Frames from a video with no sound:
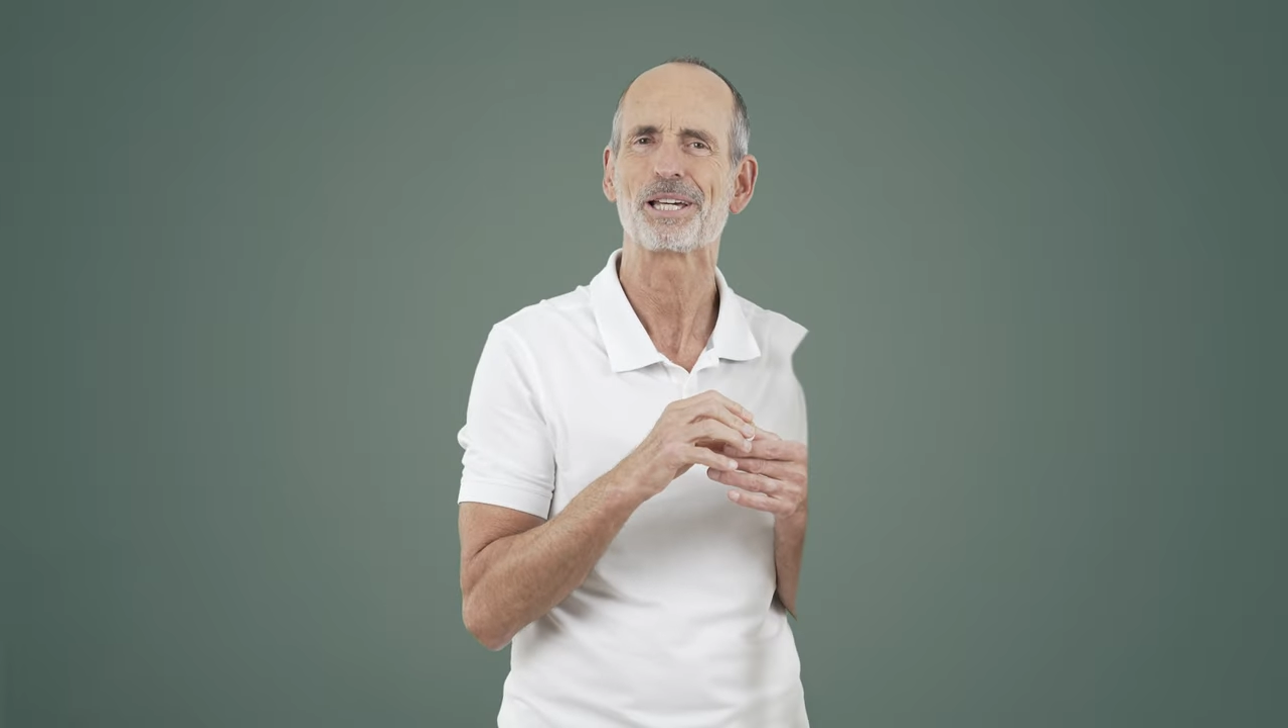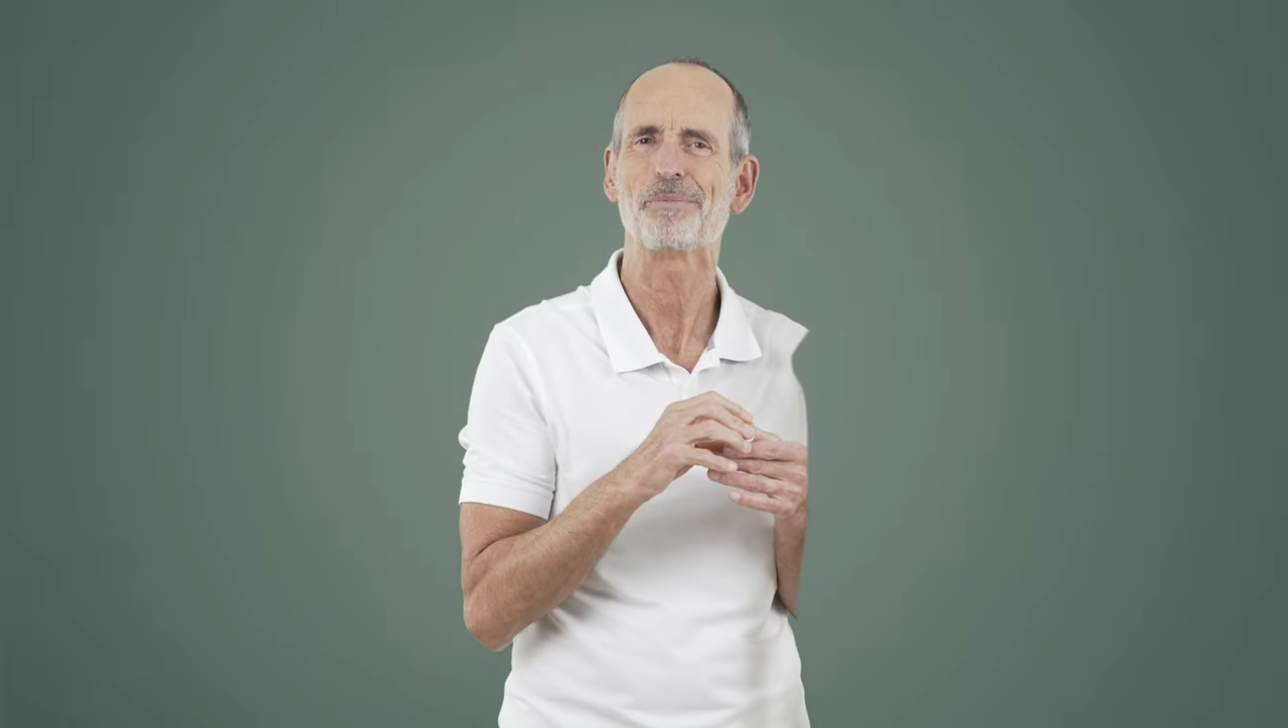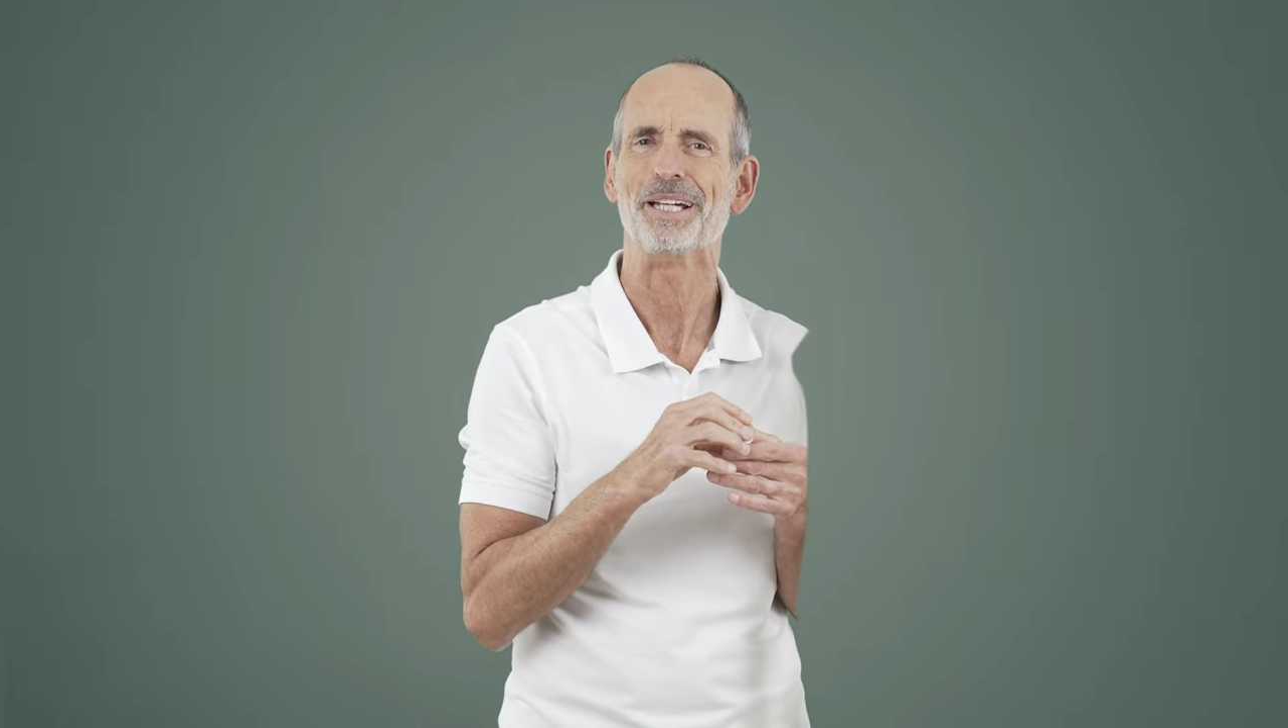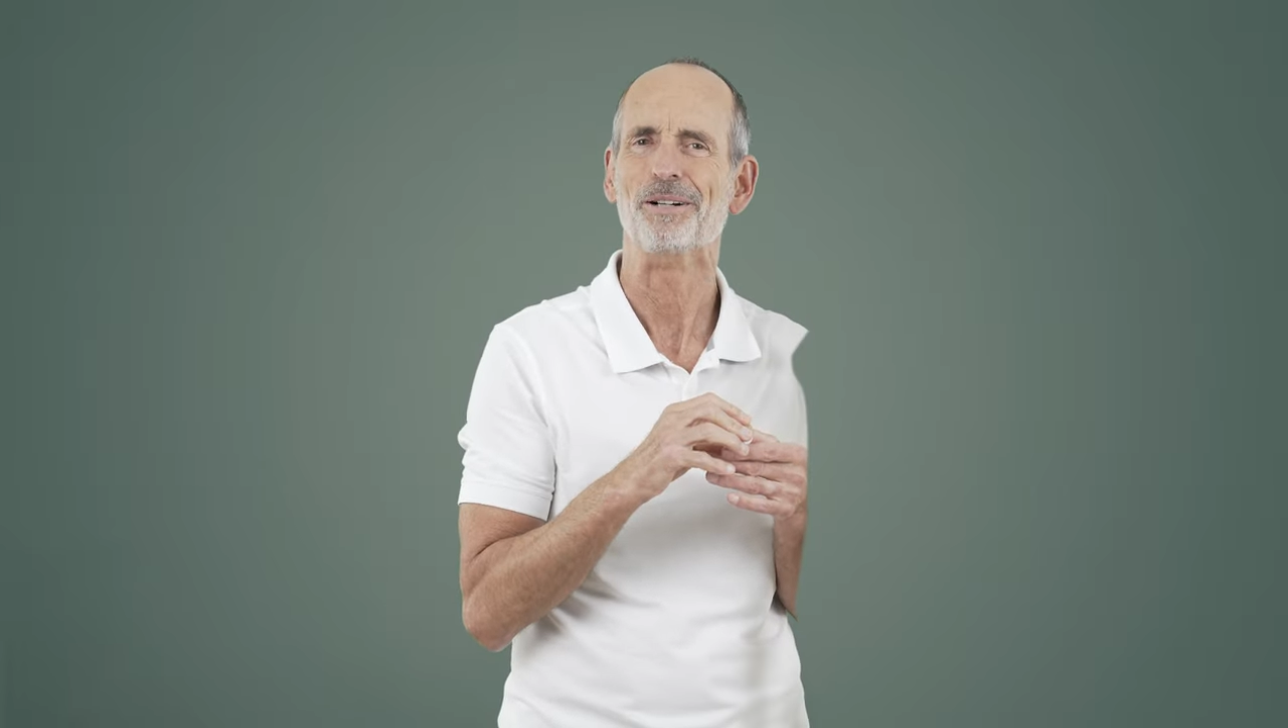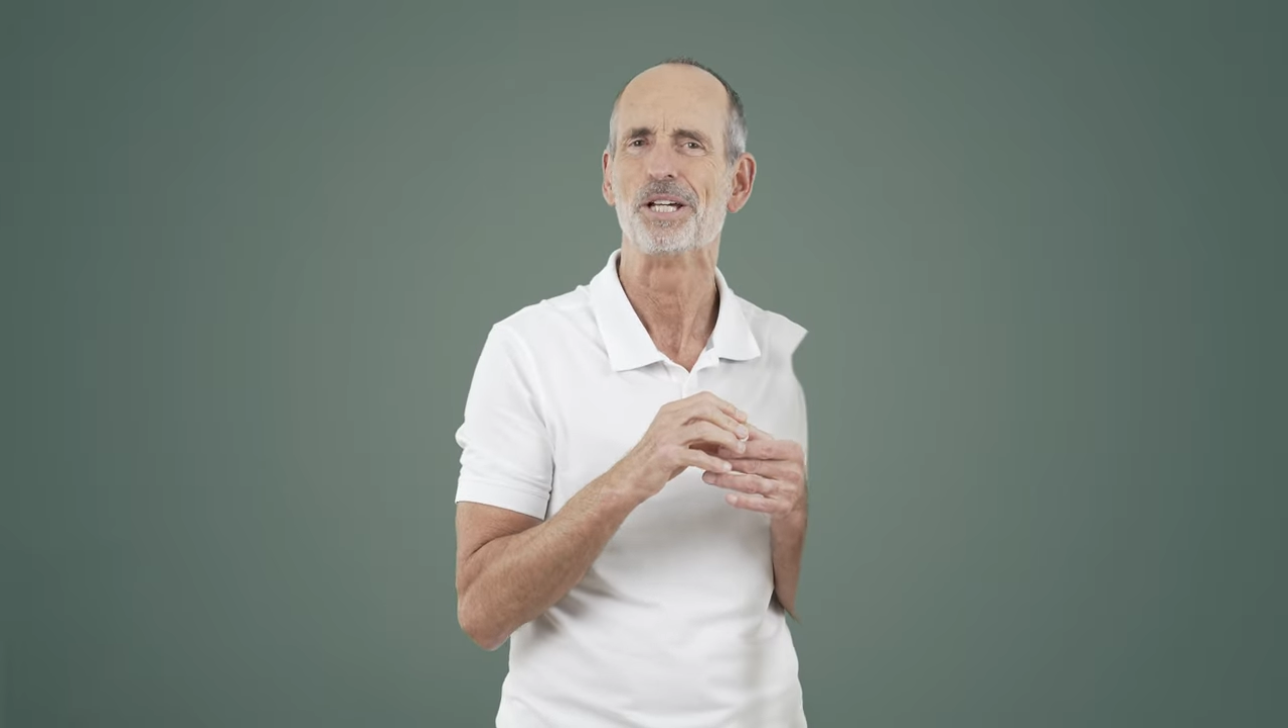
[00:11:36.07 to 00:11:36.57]

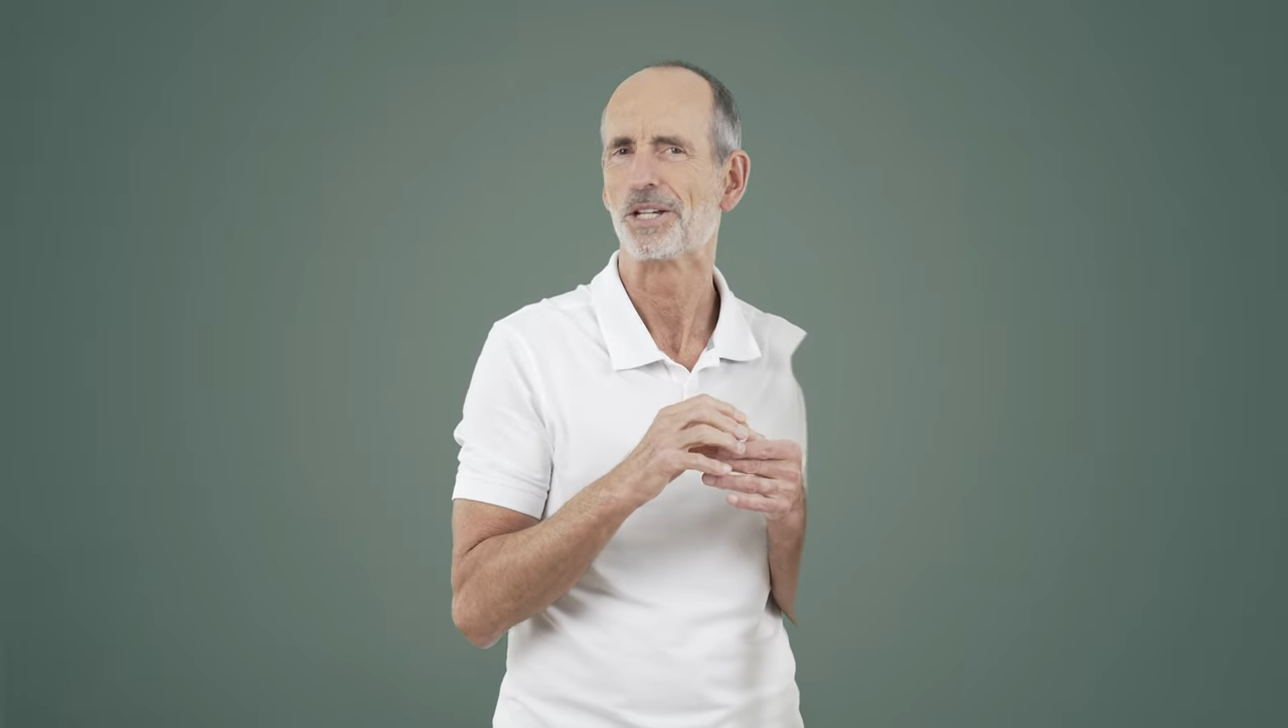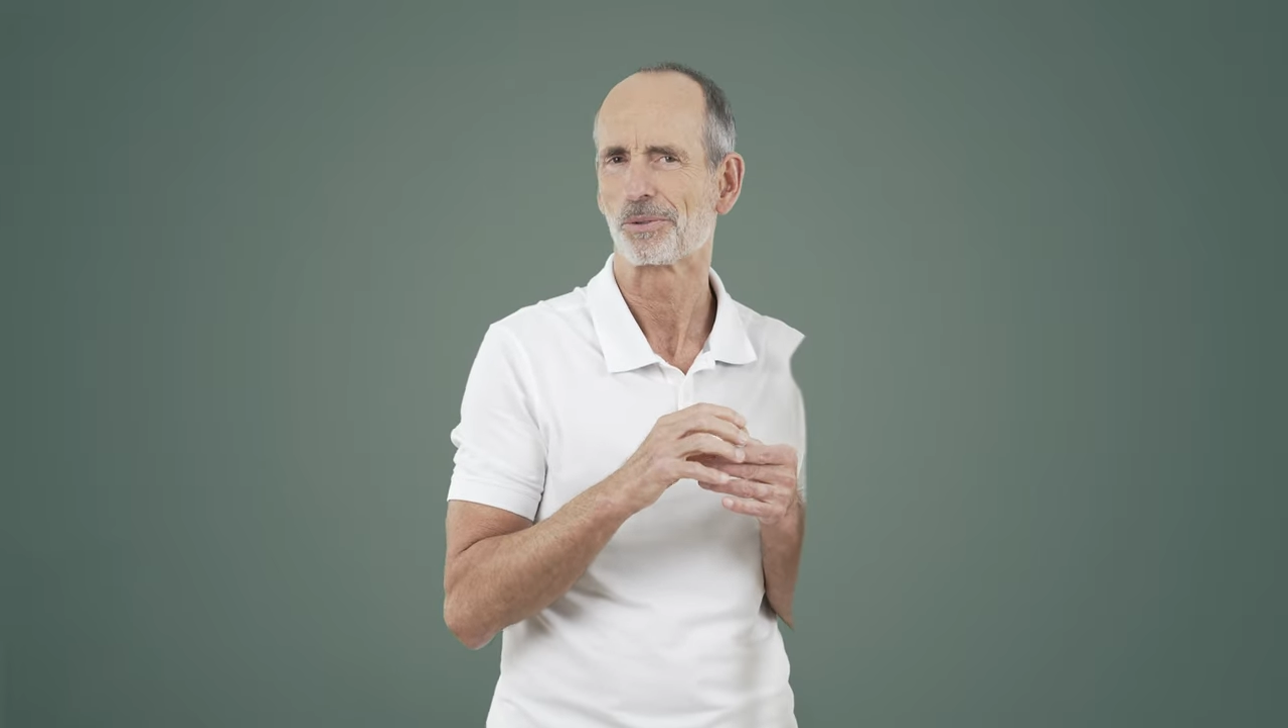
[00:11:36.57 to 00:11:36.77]
more,